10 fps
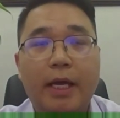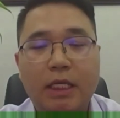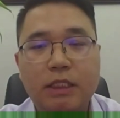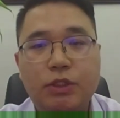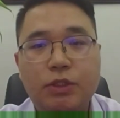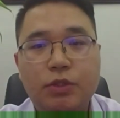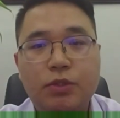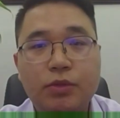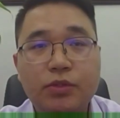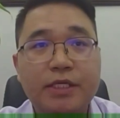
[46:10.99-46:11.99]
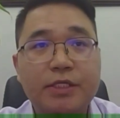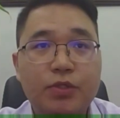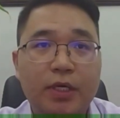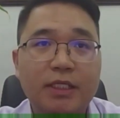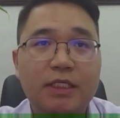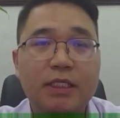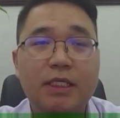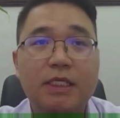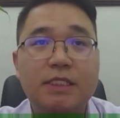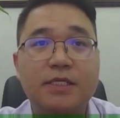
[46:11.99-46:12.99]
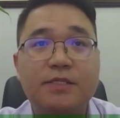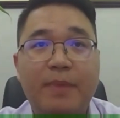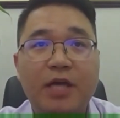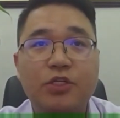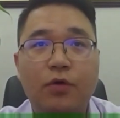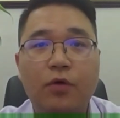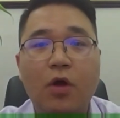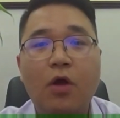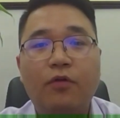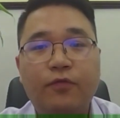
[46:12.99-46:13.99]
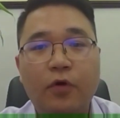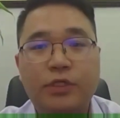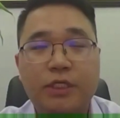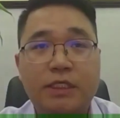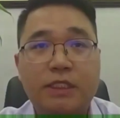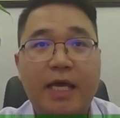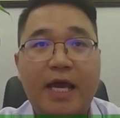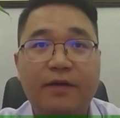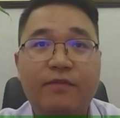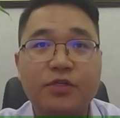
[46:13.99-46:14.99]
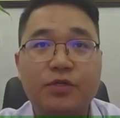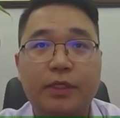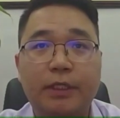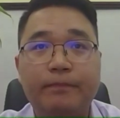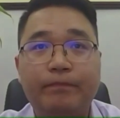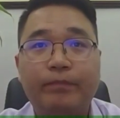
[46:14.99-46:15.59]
and 2020 is the special 40th anniversary.